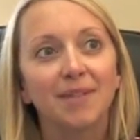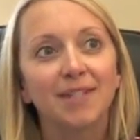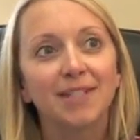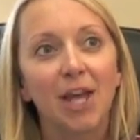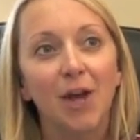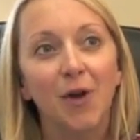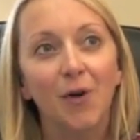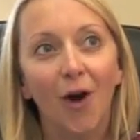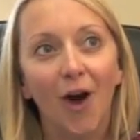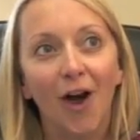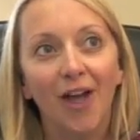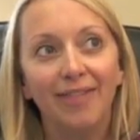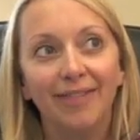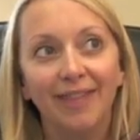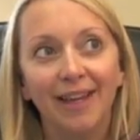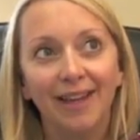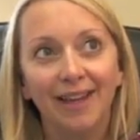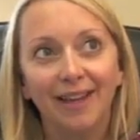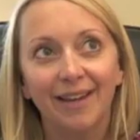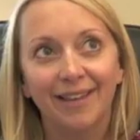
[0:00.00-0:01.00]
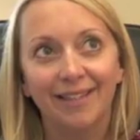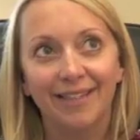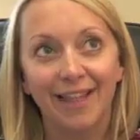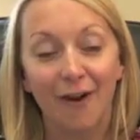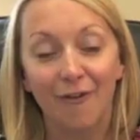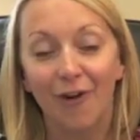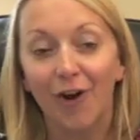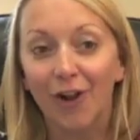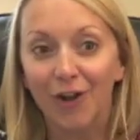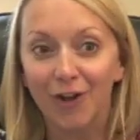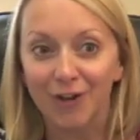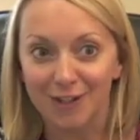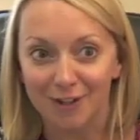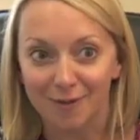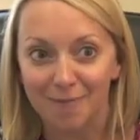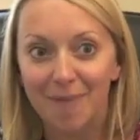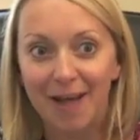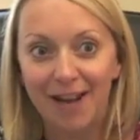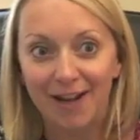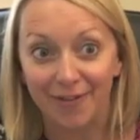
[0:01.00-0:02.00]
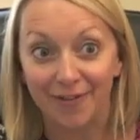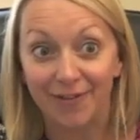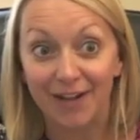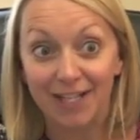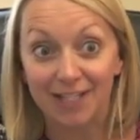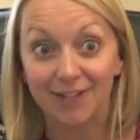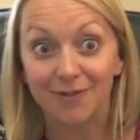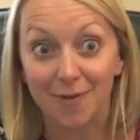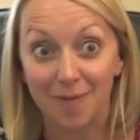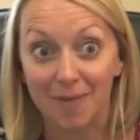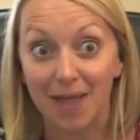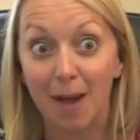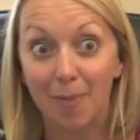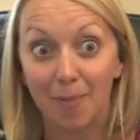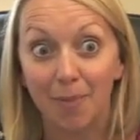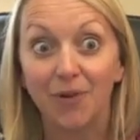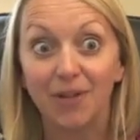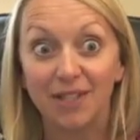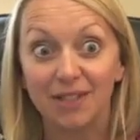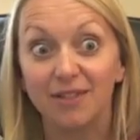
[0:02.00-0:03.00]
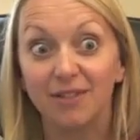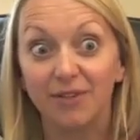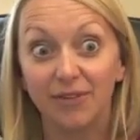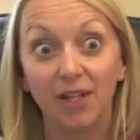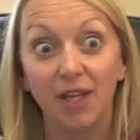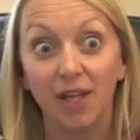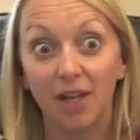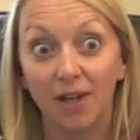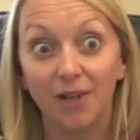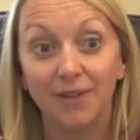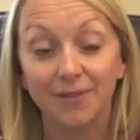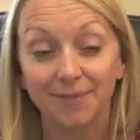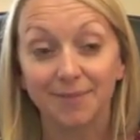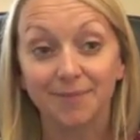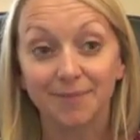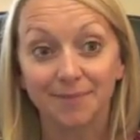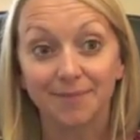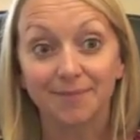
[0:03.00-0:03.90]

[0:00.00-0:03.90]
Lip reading: So I think there are lots of benefits from that point of view.